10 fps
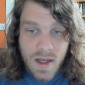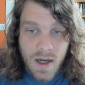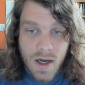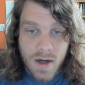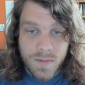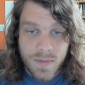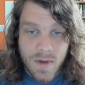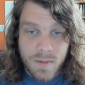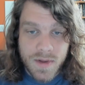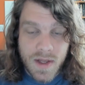Um,
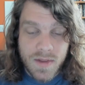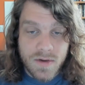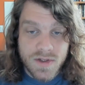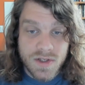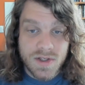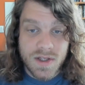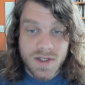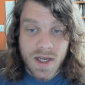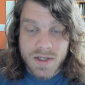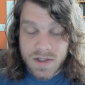but then there's just the
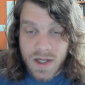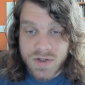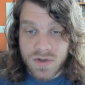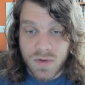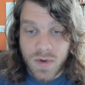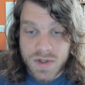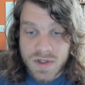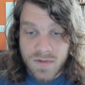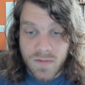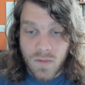deontological
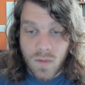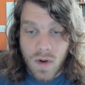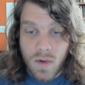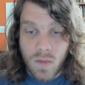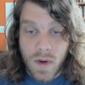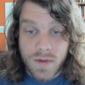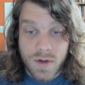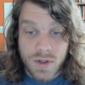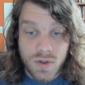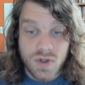question of whether
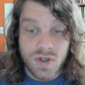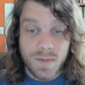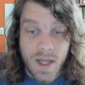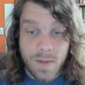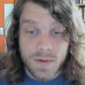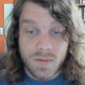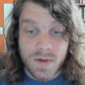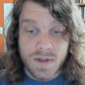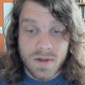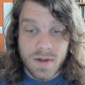you should be able to
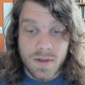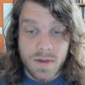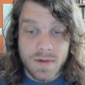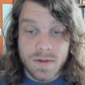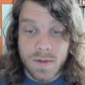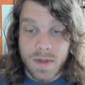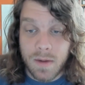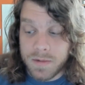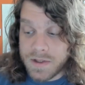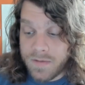one to be
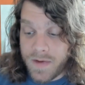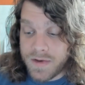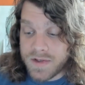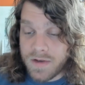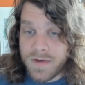able to defend yourself.